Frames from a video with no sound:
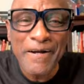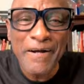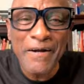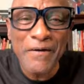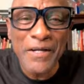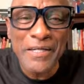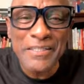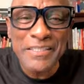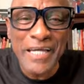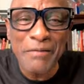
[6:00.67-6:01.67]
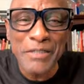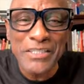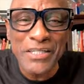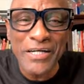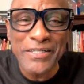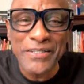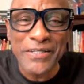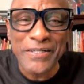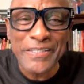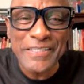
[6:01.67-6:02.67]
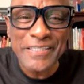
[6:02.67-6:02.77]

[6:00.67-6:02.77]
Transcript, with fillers: All right, Tammy Tucker.